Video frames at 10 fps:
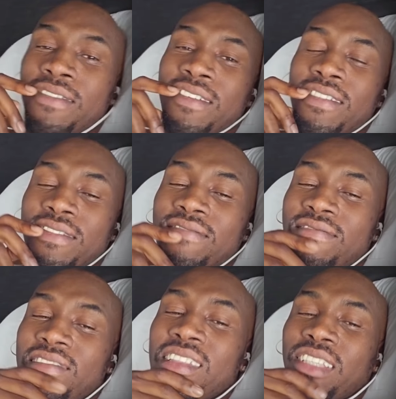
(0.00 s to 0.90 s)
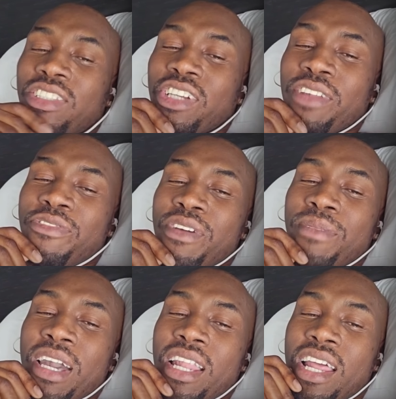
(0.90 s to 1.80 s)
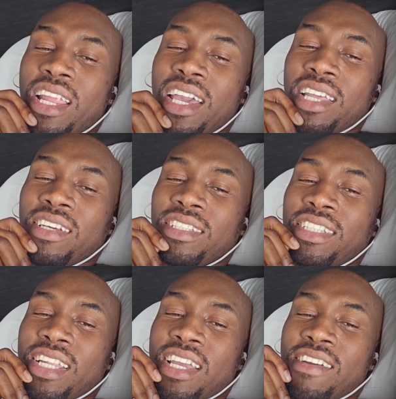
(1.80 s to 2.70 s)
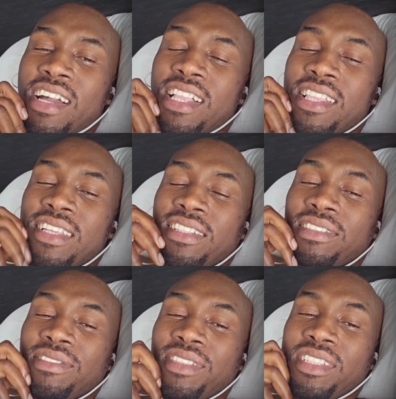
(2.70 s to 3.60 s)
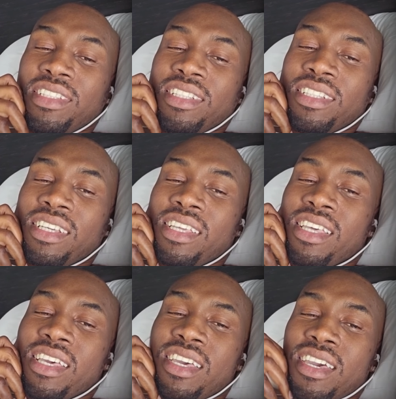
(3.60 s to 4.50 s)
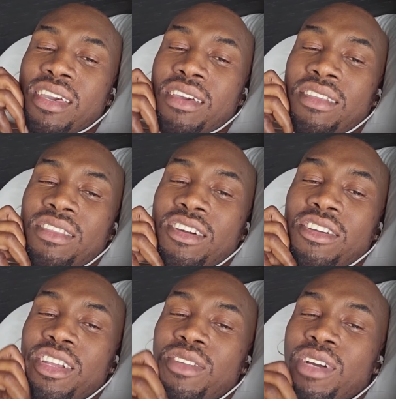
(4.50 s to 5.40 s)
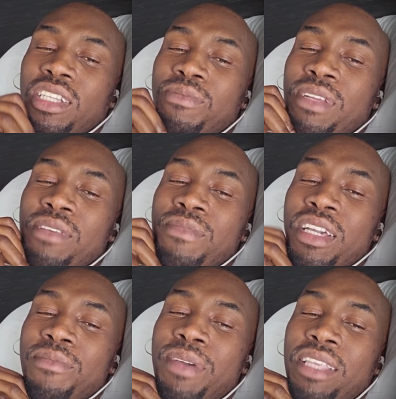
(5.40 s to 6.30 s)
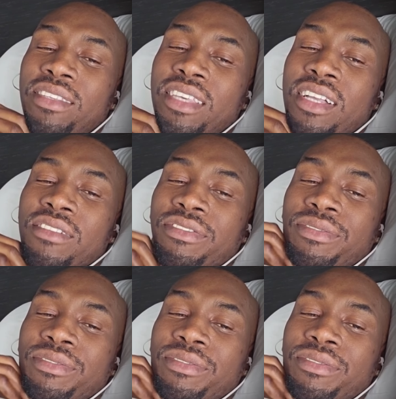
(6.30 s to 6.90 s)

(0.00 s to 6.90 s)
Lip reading: know. Just from Adonai in general. Yeah, Doreen Ashbelly, big up yourself.